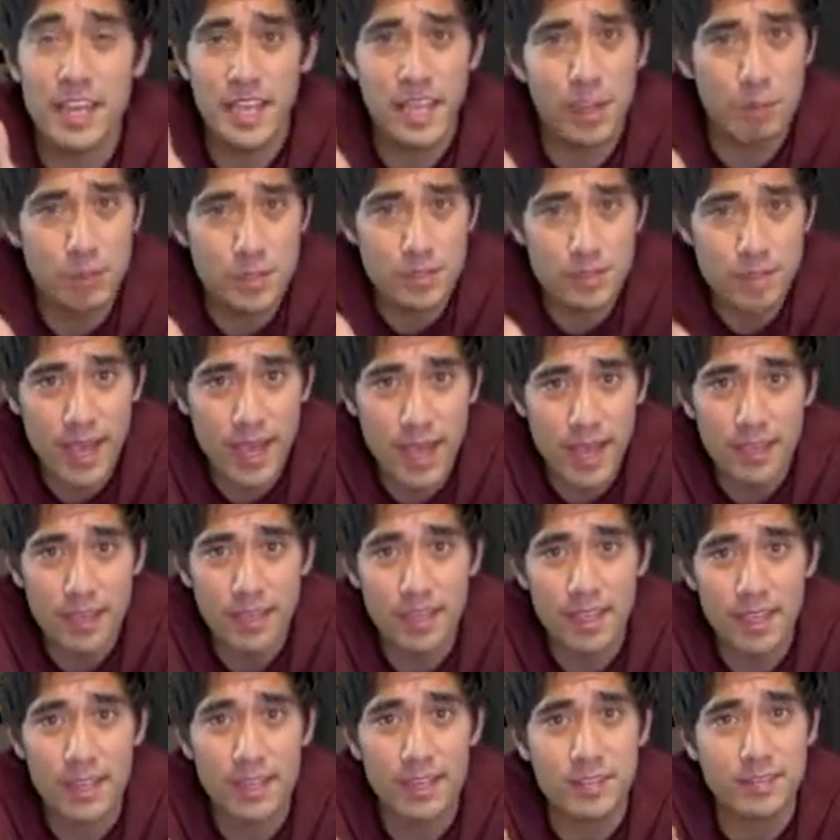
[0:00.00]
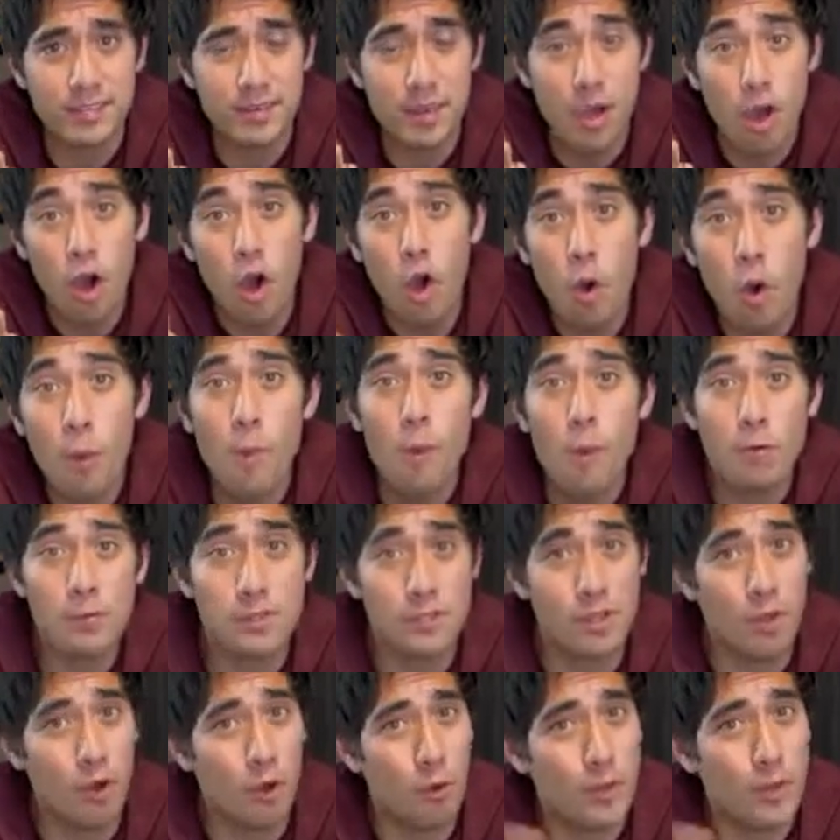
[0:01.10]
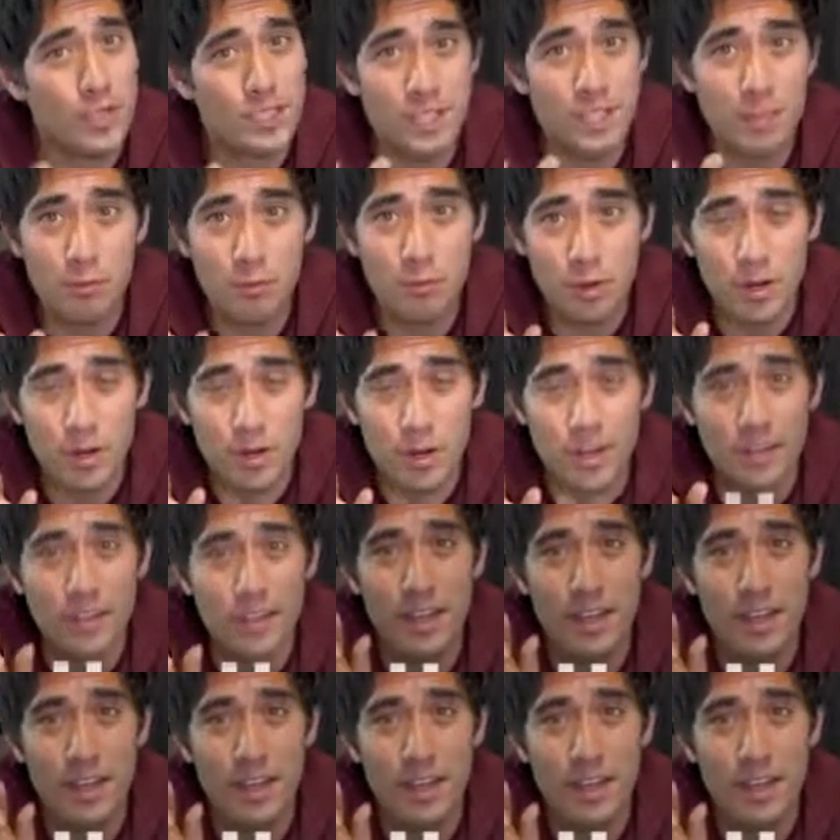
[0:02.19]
It was math, and it's almost always gonna work.